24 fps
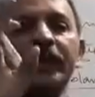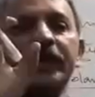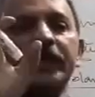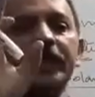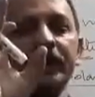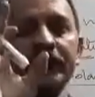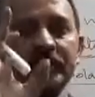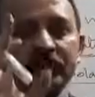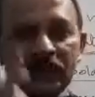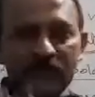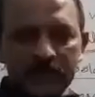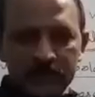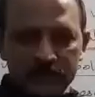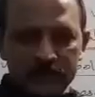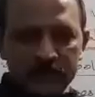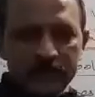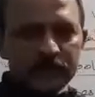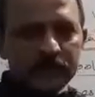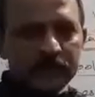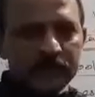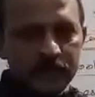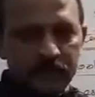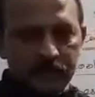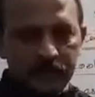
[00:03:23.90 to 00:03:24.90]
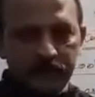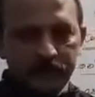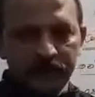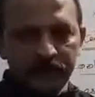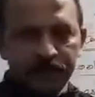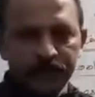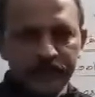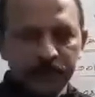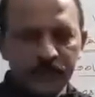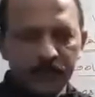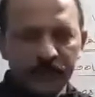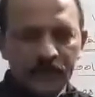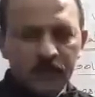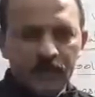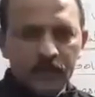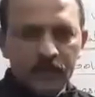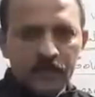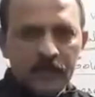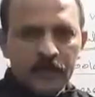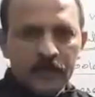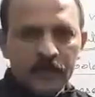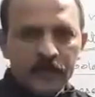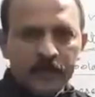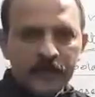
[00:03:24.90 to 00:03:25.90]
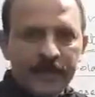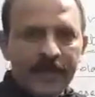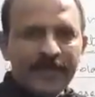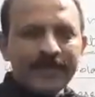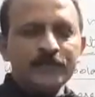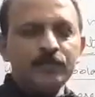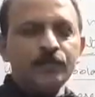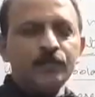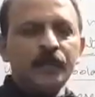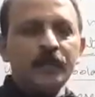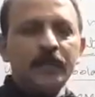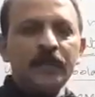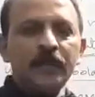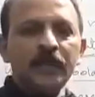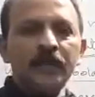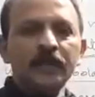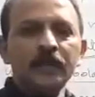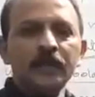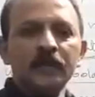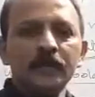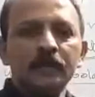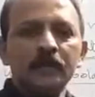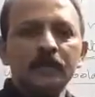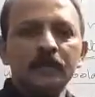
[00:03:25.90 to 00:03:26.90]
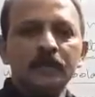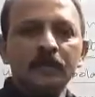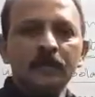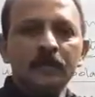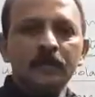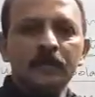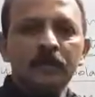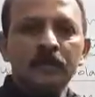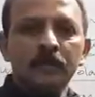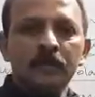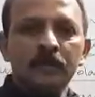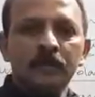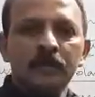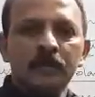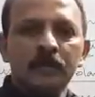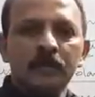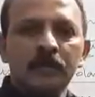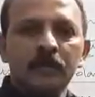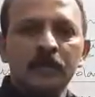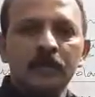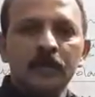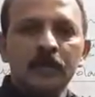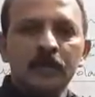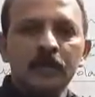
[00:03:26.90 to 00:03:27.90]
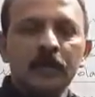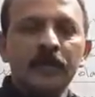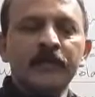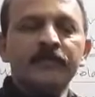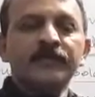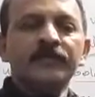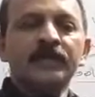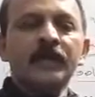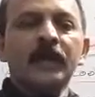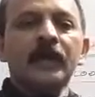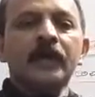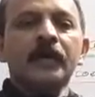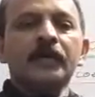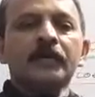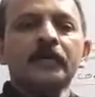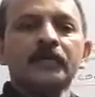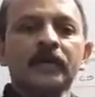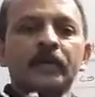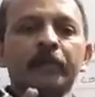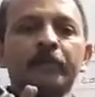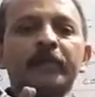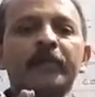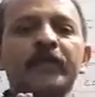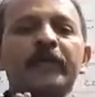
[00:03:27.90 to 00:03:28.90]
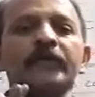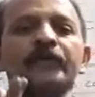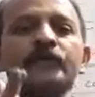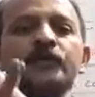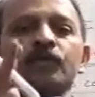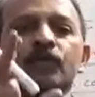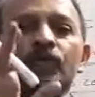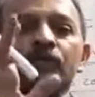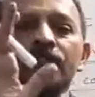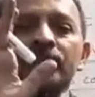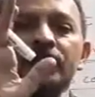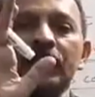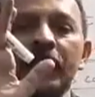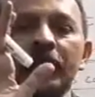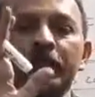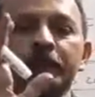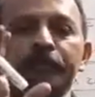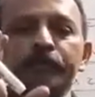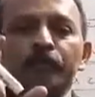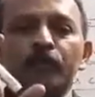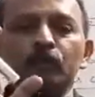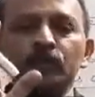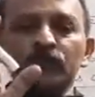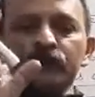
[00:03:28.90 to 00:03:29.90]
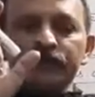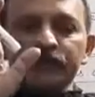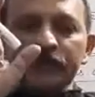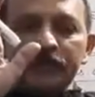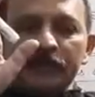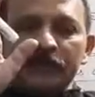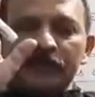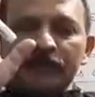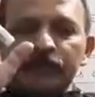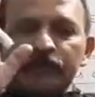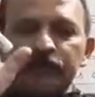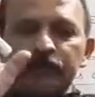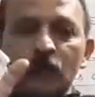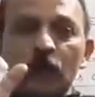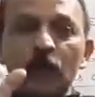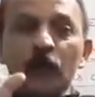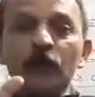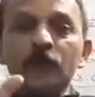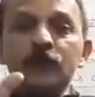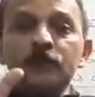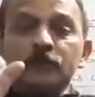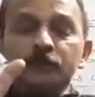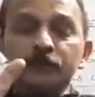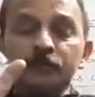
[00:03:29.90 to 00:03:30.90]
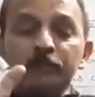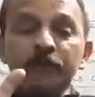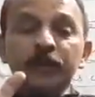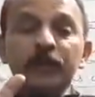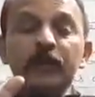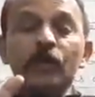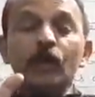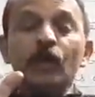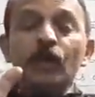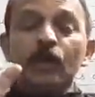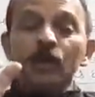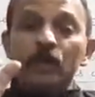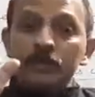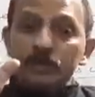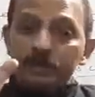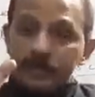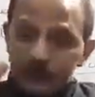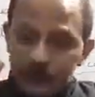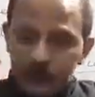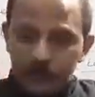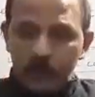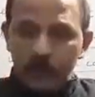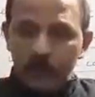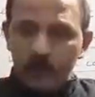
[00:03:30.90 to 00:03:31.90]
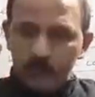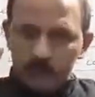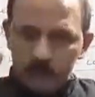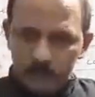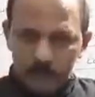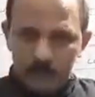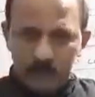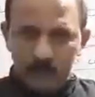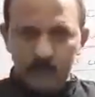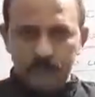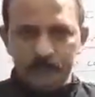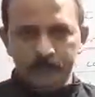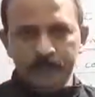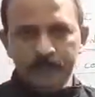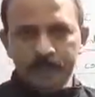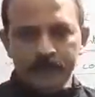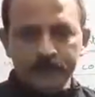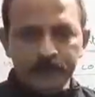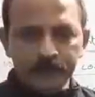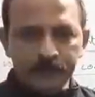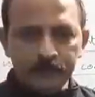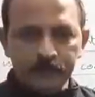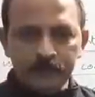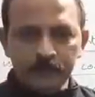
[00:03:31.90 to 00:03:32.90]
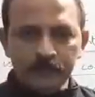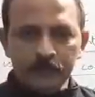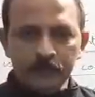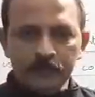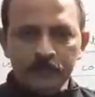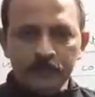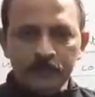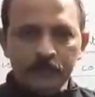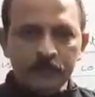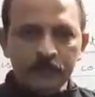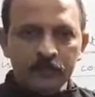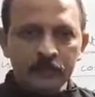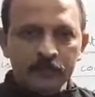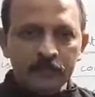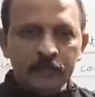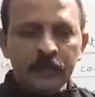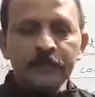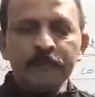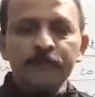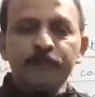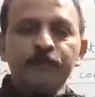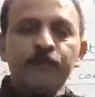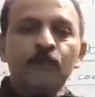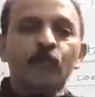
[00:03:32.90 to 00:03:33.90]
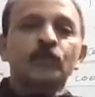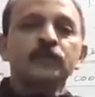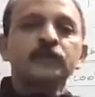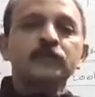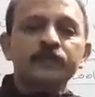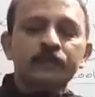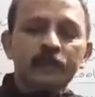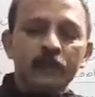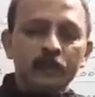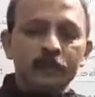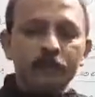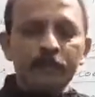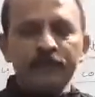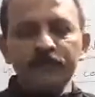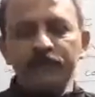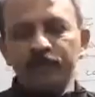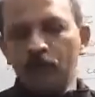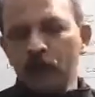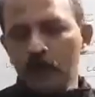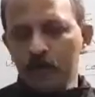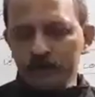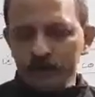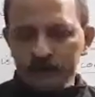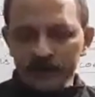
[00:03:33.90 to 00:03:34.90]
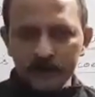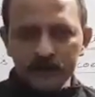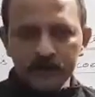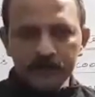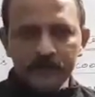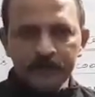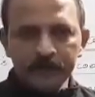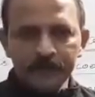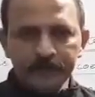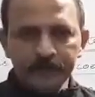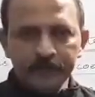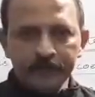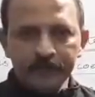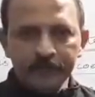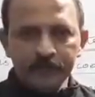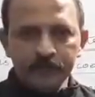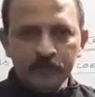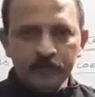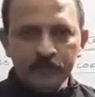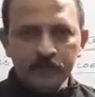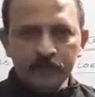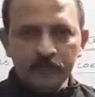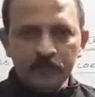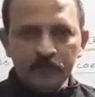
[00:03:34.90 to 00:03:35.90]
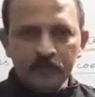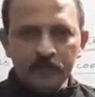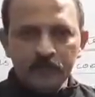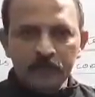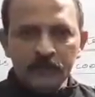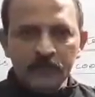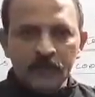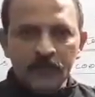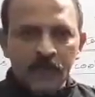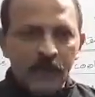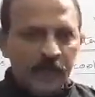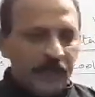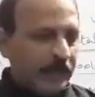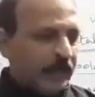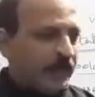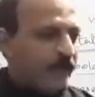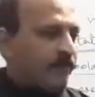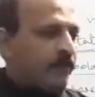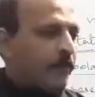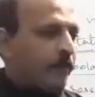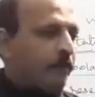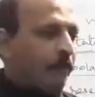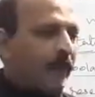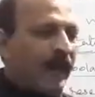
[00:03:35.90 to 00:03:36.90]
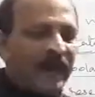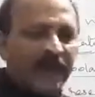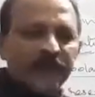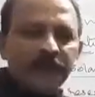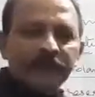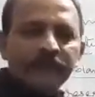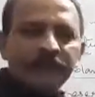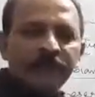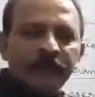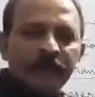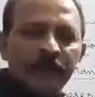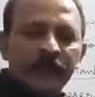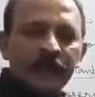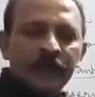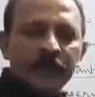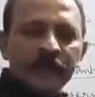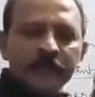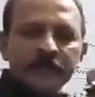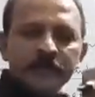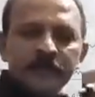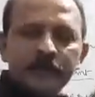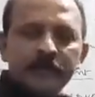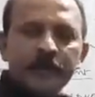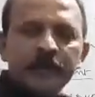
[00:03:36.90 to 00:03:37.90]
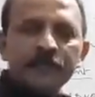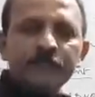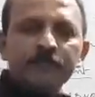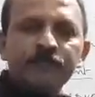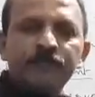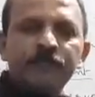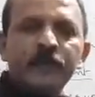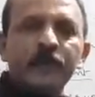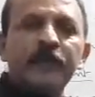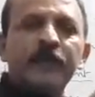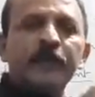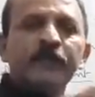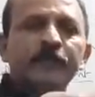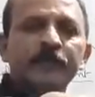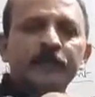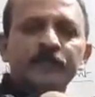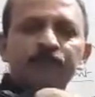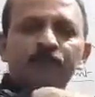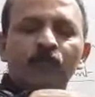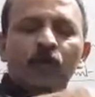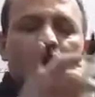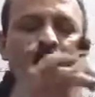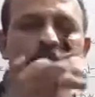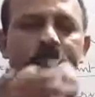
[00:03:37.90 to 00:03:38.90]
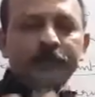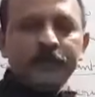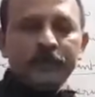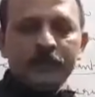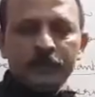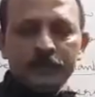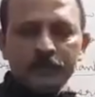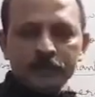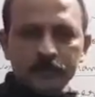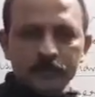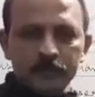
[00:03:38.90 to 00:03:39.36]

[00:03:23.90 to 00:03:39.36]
degrees Celsius. Naturally, if the temperature of the atmosphere falls below 0, then frost will be formed. And if the paddy field is filled with water,